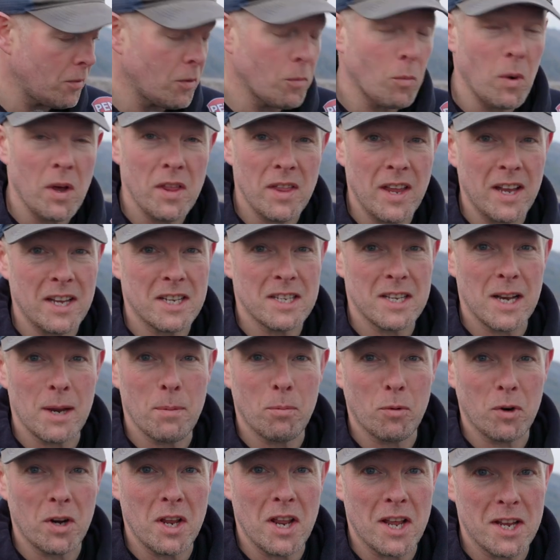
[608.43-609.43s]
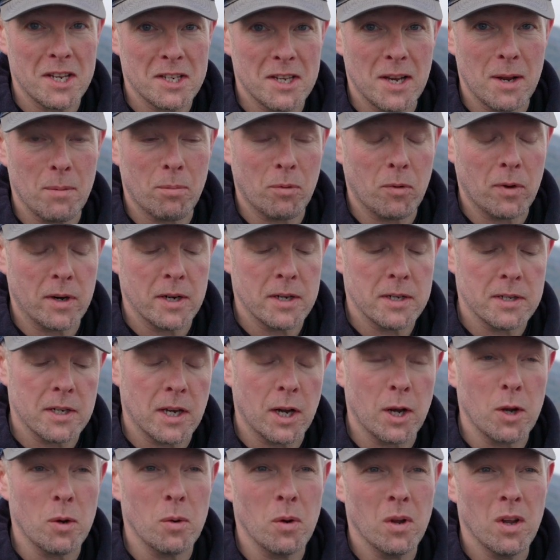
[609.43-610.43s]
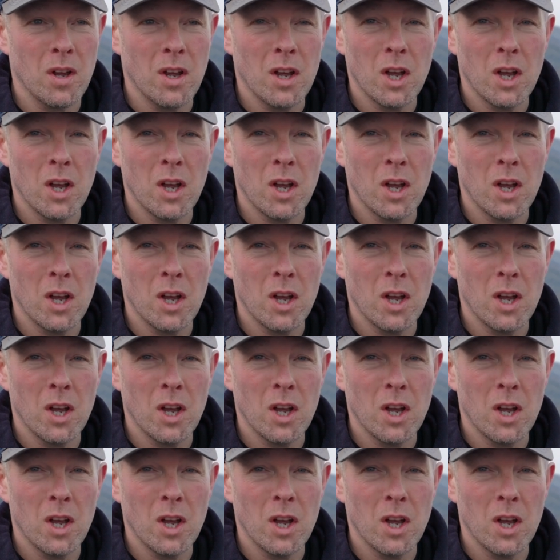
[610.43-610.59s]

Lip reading: when they're slippery, so